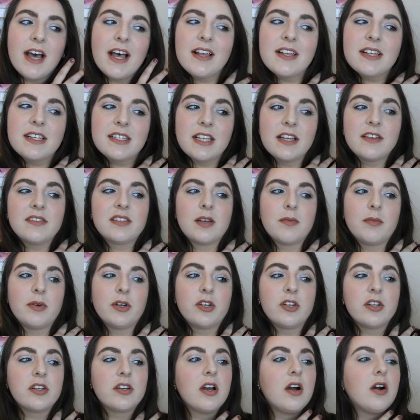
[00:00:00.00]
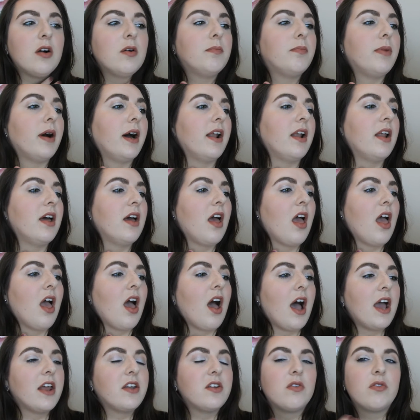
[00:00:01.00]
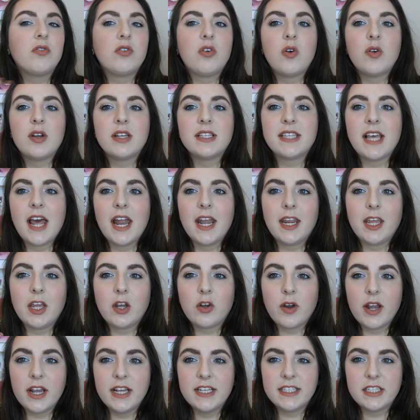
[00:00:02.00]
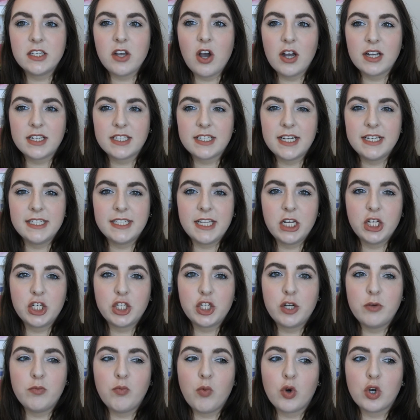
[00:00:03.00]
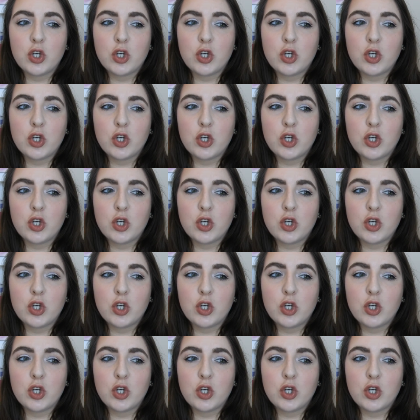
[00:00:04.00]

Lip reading: fast because I have somewhere to go, but I don't notice any crazy oxidization,